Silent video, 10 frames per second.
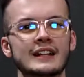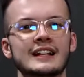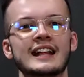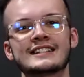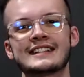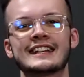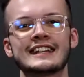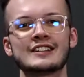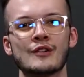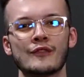let's kick
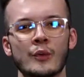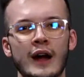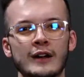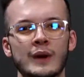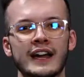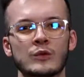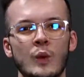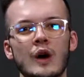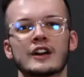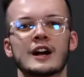things off the right way and
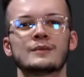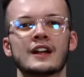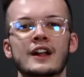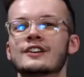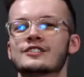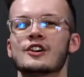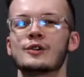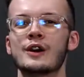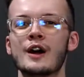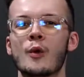welcome Lerato
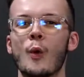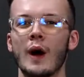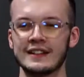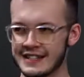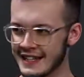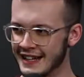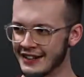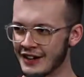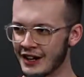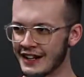once again
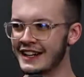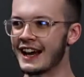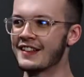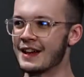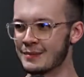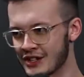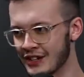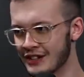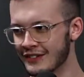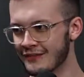on another
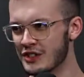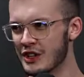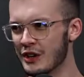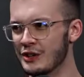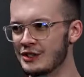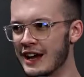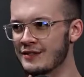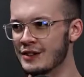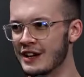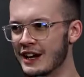episode. So good to have you here.